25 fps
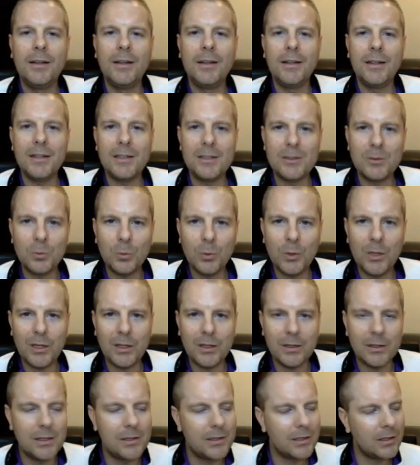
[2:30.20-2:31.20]
as
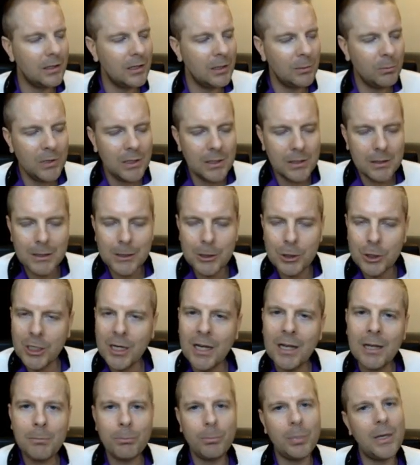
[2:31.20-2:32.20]
well. It's gonna be a
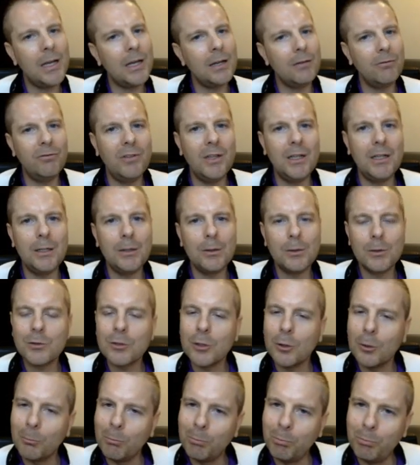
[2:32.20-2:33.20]
jam-packed video,
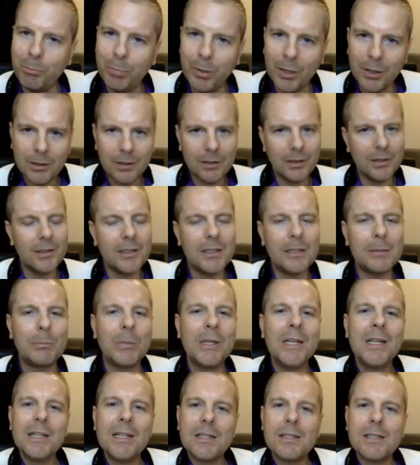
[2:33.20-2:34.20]
so buckle
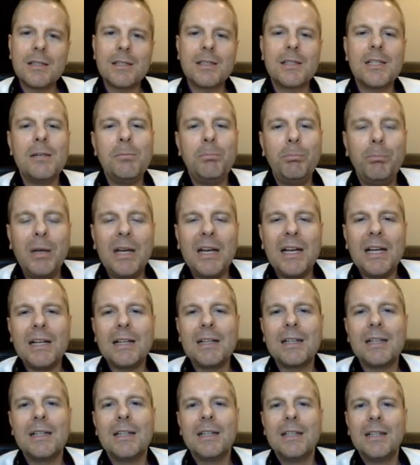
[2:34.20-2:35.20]
up, sit
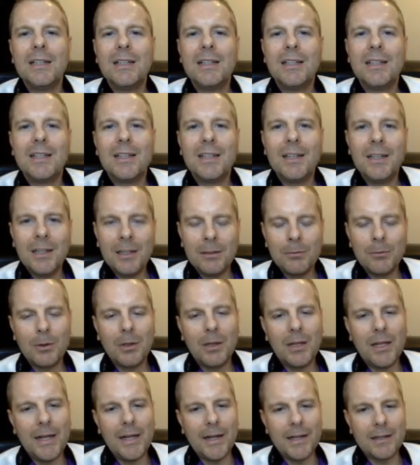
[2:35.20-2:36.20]
back, and
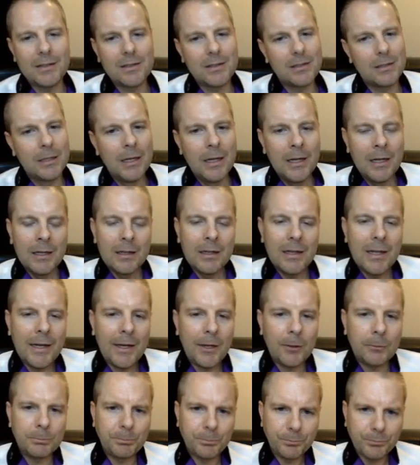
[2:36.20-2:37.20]
relax.
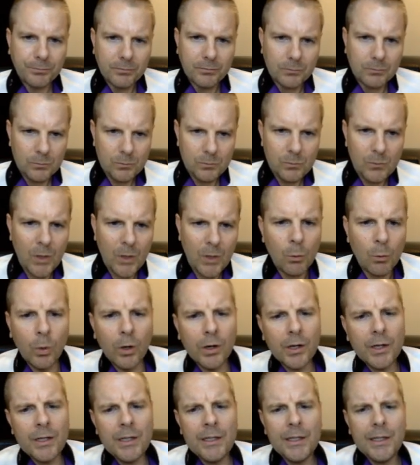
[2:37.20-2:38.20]
Now,
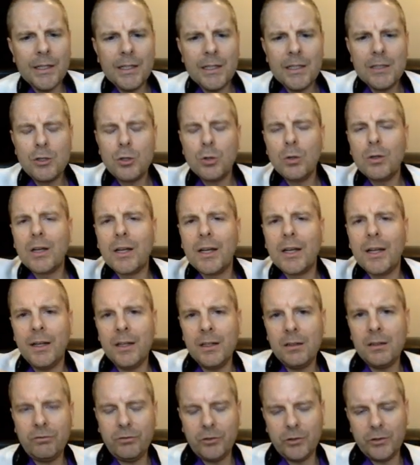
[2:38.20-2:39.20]
we're gonna get into a
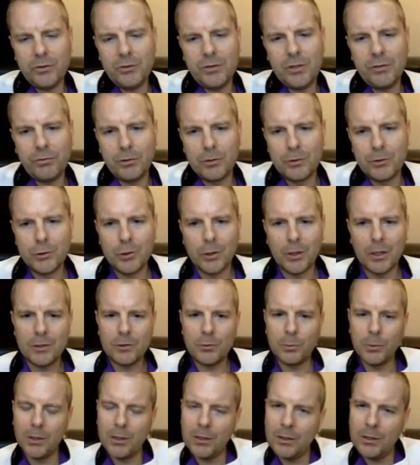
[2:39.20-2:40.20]
handful of different
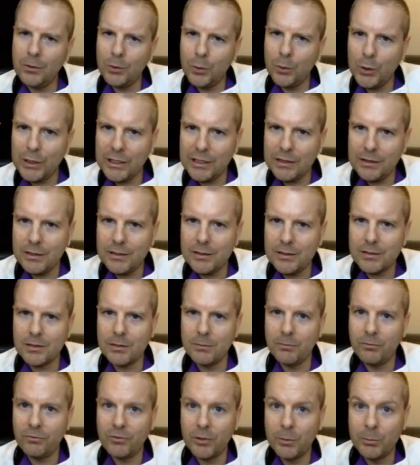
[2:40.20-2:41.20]
charts. We're gonna look at this
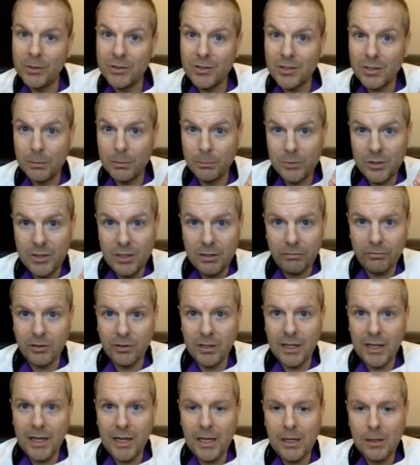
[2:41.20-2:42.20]
some, from a, some
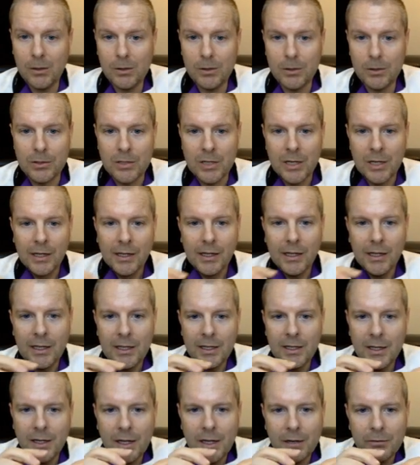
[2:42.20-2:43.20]
different angles,
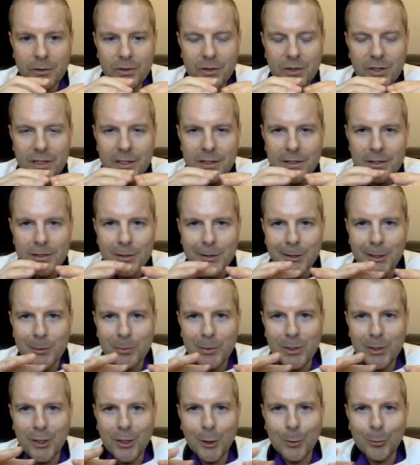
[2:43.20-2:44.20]
and everything is gonna
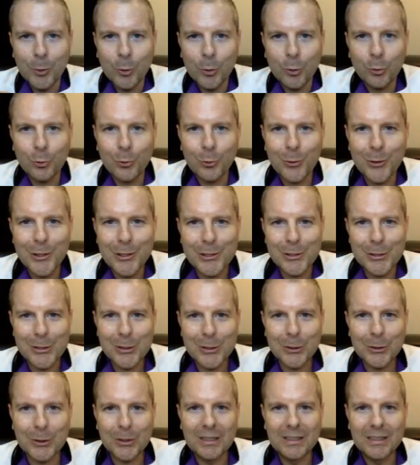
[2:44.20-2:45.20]
become
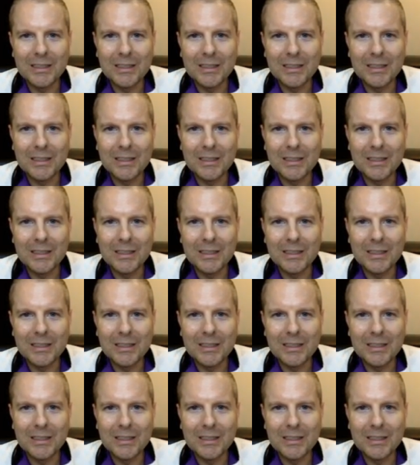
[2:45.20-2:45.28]
crystal